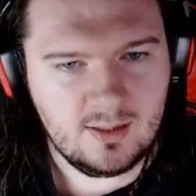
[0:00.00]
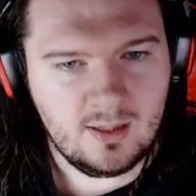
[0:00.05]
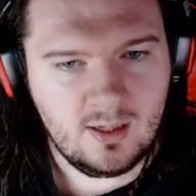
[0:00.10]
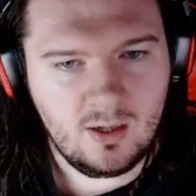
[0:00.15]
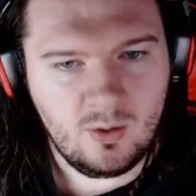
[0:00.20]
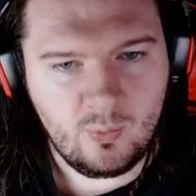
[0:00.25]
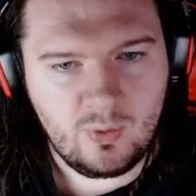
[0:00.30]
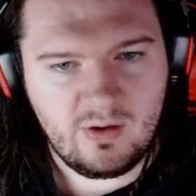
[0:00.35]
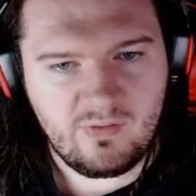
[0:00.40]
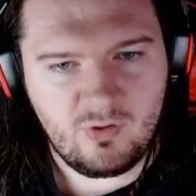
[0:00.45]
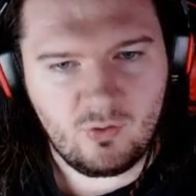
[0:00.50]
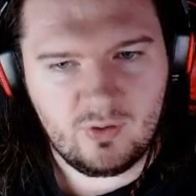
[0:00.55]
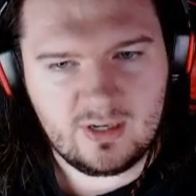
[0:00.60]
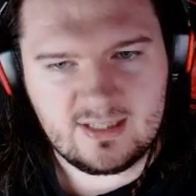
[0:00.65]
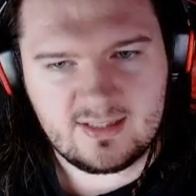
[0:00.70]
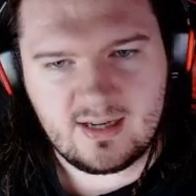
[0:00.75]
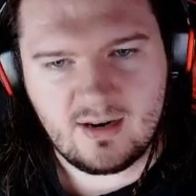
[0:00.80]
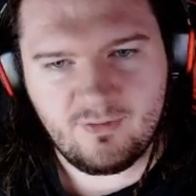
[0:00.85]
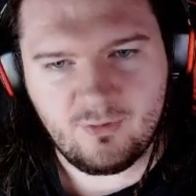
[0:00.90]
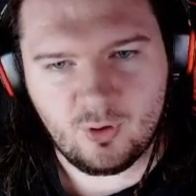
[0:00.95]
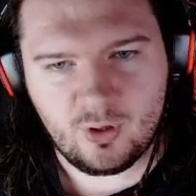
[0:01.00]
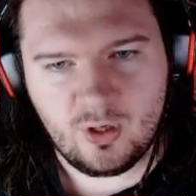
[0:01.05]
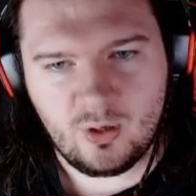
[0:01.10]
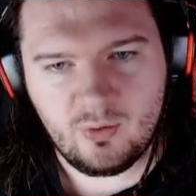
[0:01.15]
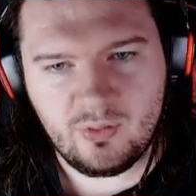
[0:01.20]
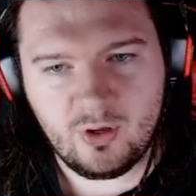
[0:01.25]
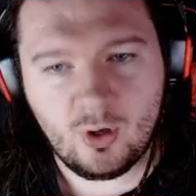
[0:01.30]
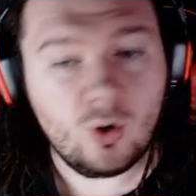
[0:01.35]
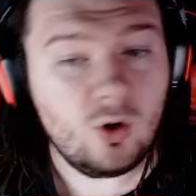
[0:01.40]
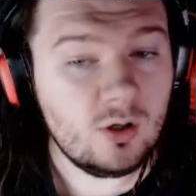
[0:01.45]
We have a release date for you.
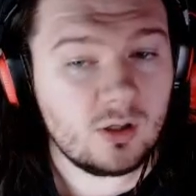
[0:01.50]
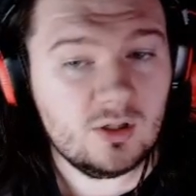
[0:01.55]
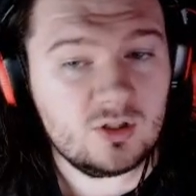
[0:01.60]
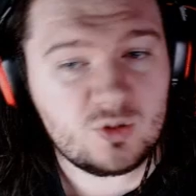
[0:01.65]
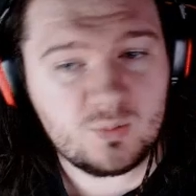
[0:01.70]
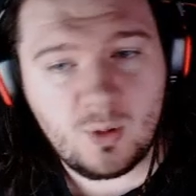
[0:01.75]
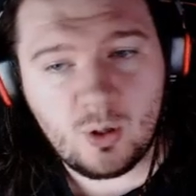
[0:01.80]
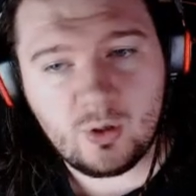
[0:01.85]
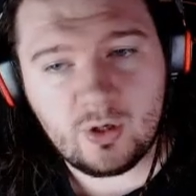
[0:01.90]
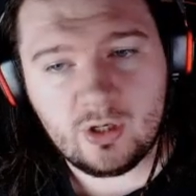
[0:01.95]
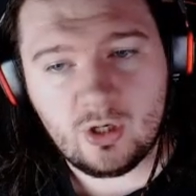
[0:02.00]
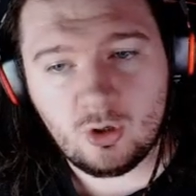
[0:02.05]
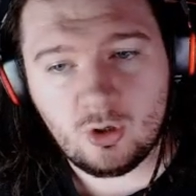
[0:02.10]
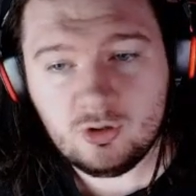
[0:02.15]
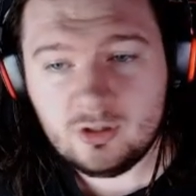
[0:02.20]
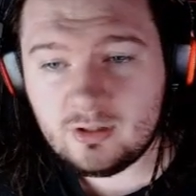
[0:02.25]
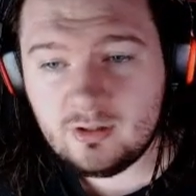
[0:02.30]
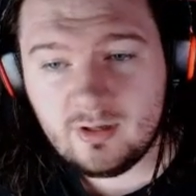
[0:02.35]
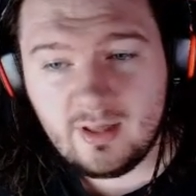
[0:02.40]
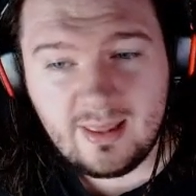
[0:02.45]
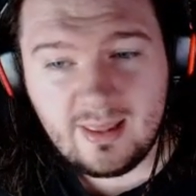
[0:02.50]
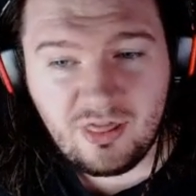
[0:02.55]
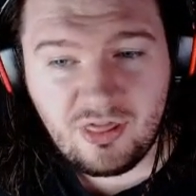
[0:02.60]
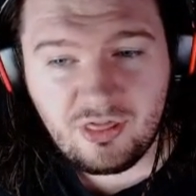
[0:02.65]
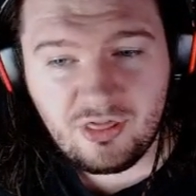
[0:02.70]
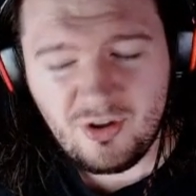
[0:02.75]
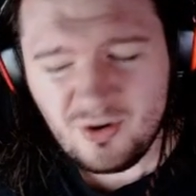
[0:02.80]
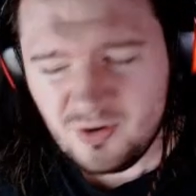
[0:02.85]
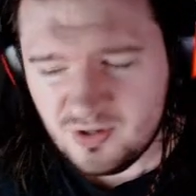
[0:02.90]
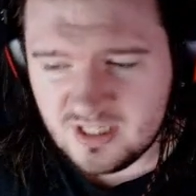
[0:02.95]
The Oracle has spoken on the
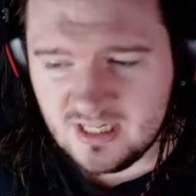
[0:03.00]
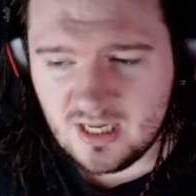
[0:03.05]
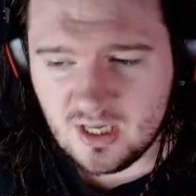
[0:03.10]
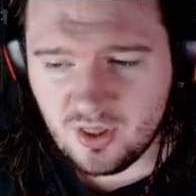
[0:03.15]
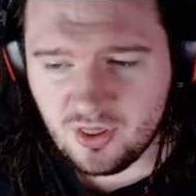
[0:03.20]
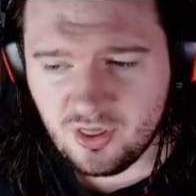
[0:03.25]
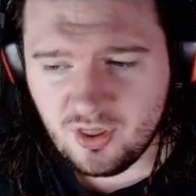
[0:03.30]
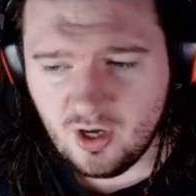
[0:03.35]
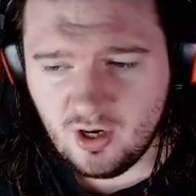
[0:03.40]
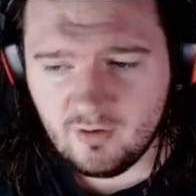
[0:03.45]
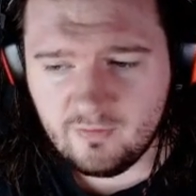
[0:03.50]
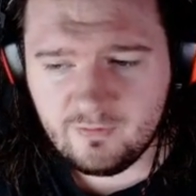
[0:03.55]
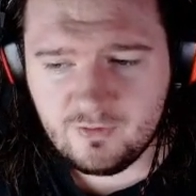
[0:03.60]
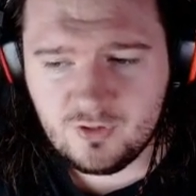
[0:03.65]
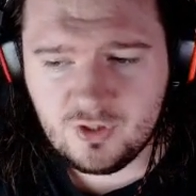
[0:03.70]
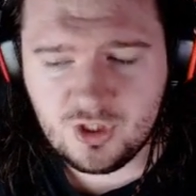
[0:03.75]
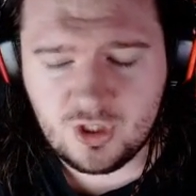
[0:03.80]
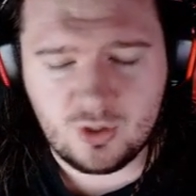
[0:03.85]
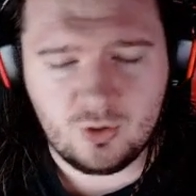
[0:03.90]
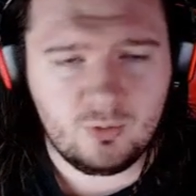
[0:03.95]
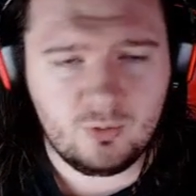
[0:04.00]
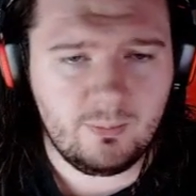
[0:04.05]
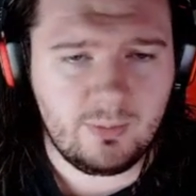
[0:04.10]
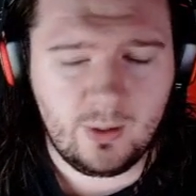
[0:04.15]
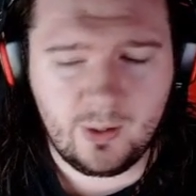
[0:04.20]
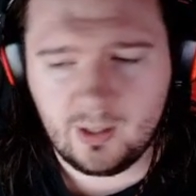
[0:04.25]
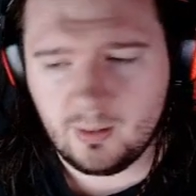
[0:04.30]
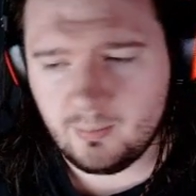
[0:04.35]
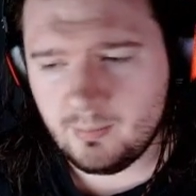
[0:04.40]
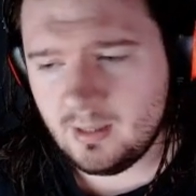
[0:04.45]
30th of June,
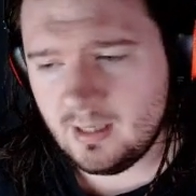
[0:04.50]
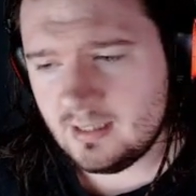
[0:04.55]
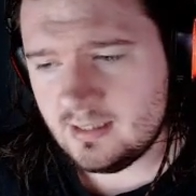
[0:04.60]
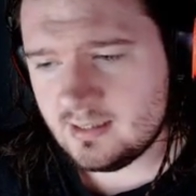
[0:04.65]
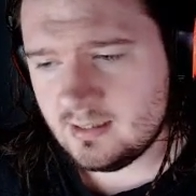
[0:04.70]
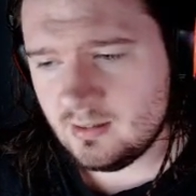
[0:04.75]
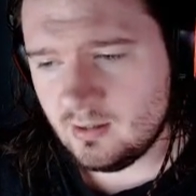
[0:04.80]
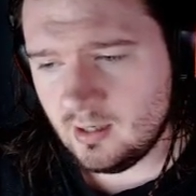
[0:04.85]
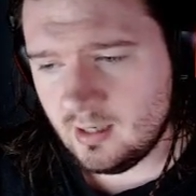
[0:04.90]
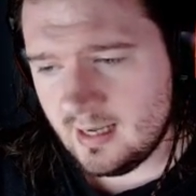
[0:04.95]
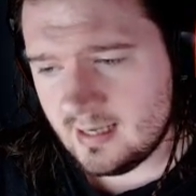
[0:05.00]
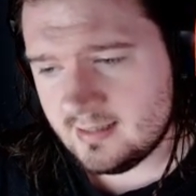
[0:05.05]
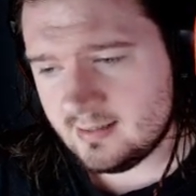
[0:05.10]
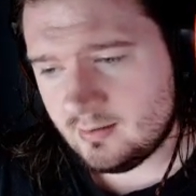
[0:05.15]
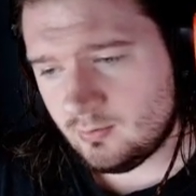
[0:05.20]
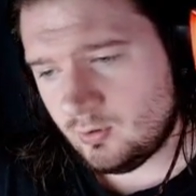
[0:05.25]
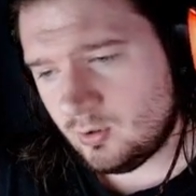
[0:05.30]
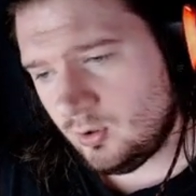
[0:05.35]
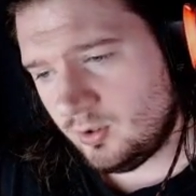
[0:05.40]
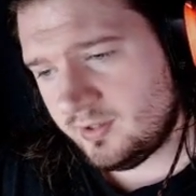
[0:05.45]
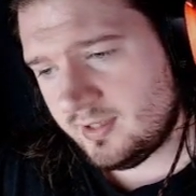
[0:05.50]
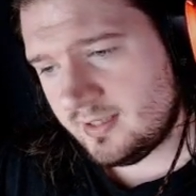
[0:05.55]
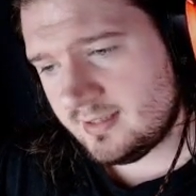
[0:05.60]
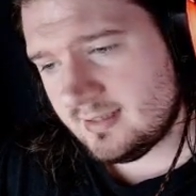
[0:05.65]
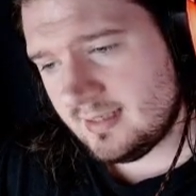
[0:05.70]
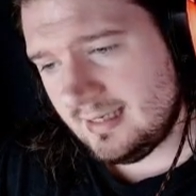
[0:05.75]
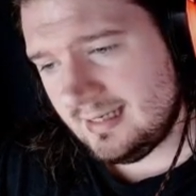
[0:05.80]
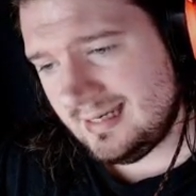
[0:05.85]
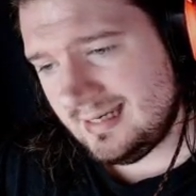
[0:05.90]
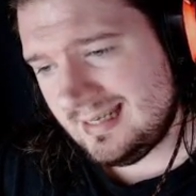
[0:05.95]
bearing in mind, as I record this,
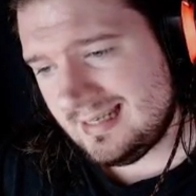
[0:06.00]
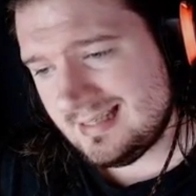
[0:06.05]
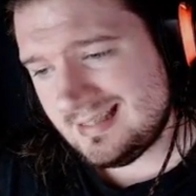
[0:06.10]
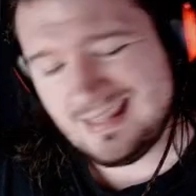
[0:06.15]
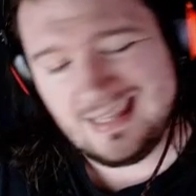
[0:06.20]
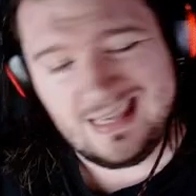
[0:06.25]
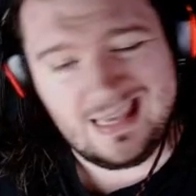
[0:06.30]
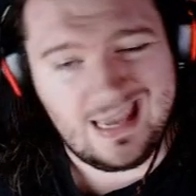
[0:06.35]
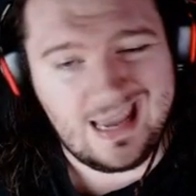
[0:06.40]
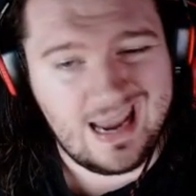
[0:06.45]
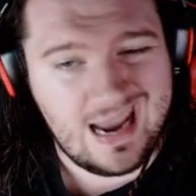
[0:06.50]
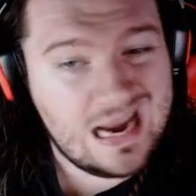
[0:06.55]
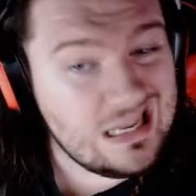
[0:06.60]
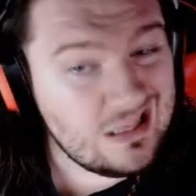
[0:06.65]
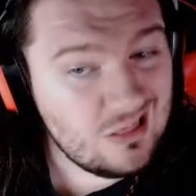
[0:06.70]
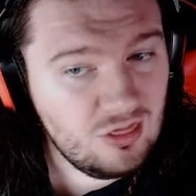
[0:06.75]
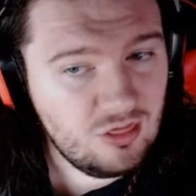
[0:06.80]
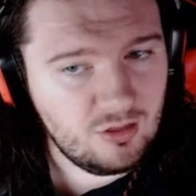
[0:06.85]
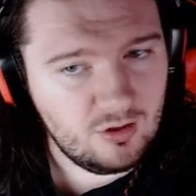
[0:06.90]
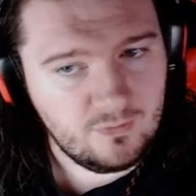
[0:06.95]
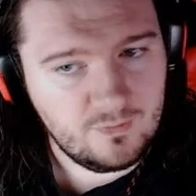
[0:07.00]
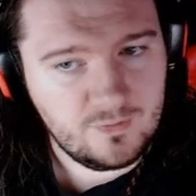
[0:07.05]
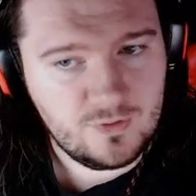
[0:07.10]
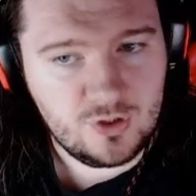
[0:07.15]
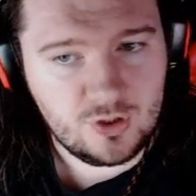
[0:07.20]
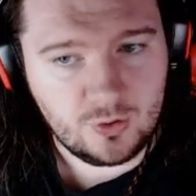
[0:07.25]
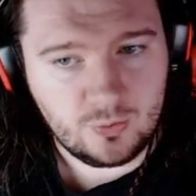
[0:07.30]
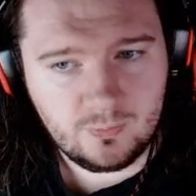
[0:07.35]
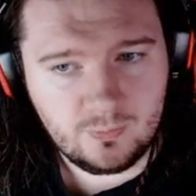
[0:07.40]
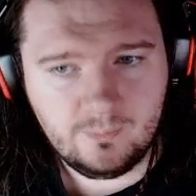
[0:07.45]
it is the 8th of
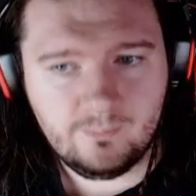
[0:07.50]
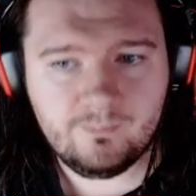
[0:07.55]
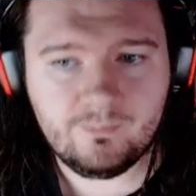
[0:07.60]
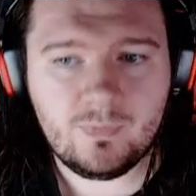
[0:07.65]
June.